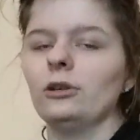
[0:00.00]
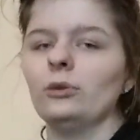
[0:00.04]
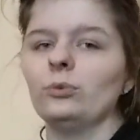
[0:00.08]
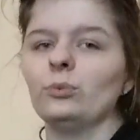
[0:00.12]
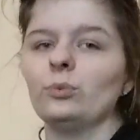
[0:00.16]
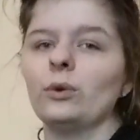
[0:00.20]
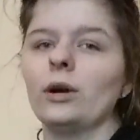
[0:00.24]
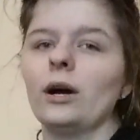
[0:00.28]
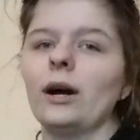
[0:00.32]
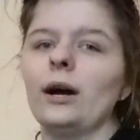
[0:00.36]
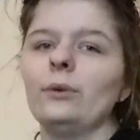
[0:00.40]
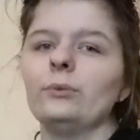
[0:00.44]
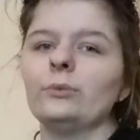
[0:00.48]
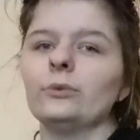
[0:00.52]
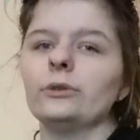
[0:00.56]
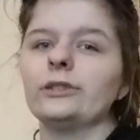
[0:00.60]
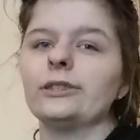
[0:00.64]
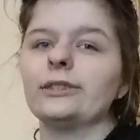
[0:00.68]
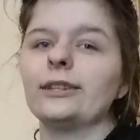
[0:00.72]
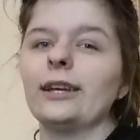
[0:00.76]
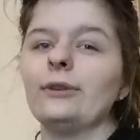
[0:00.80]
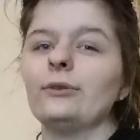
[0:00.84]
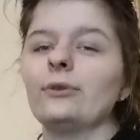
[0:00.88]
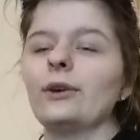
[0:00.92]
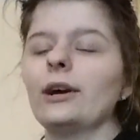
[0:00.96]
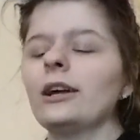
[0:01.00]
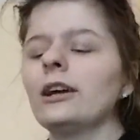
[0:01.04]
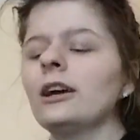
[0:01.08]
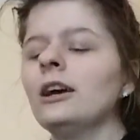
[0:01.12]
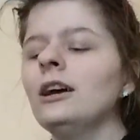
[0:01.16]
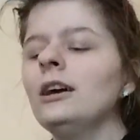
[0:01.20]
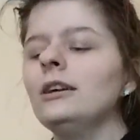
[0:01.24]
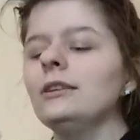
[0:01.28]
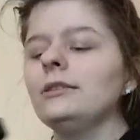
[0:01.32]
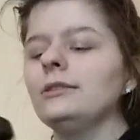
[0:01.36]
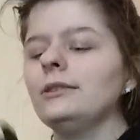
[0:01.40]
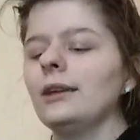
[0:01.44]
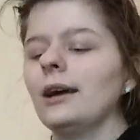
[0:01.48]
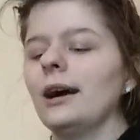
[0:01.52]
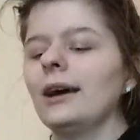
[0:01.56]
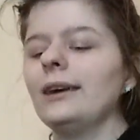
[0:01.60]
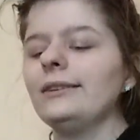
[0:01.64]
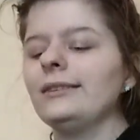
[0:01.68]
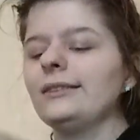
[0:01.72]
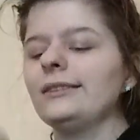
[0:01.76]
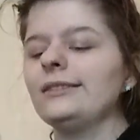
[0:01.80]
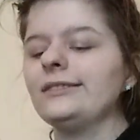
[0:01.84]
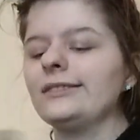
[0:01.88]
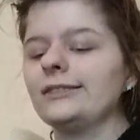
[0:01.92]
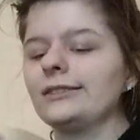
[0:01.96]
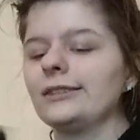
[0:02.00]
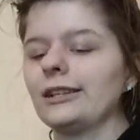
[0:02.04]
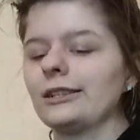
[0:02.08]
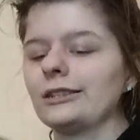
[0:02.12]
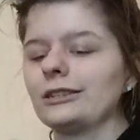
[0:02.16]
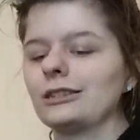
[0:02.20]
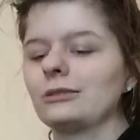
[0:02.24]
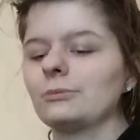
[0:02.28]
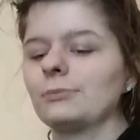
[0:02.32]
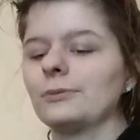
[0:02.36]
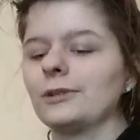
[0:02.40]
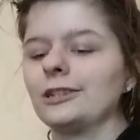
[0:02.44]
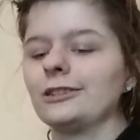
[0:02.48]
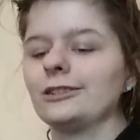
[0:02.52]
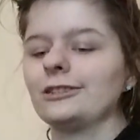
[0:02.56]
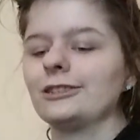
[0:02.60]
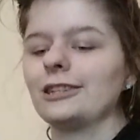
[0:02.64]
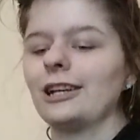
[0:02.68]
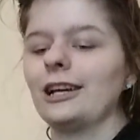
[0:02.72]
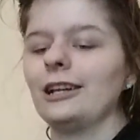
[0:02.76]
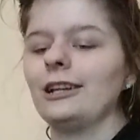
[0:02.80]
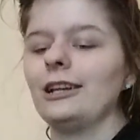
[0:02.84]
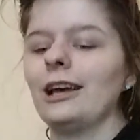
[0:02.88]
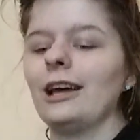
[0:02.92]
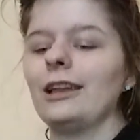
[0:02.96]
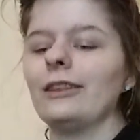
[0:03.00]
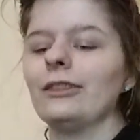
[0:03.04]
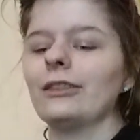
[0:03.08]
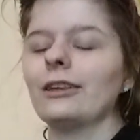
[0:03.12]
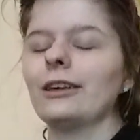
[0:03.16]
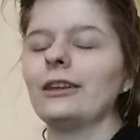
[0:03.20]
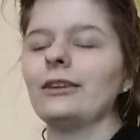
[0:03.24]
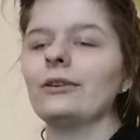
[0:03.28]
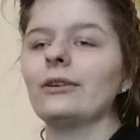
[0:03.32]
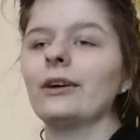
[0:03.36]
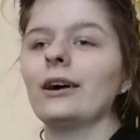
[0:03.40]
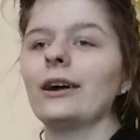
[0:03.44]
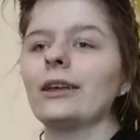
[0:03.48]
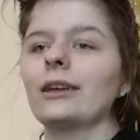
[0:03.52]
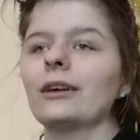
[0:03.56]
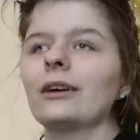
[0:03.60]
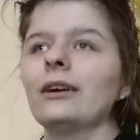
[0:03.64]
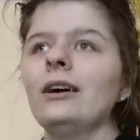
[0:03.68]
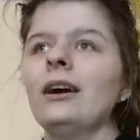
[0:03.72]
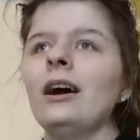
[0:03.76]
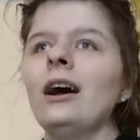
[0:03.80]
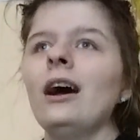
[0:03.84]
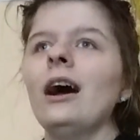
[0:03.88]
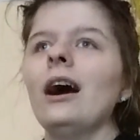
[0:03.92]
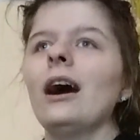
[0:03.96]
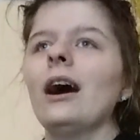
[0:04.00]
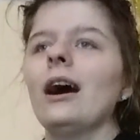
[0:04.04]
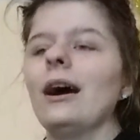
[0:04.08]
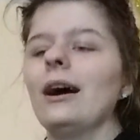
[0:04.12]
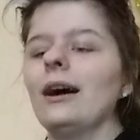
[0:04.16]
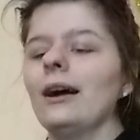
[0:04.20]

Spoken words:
is what I would say. Like, 96%, and then, like, what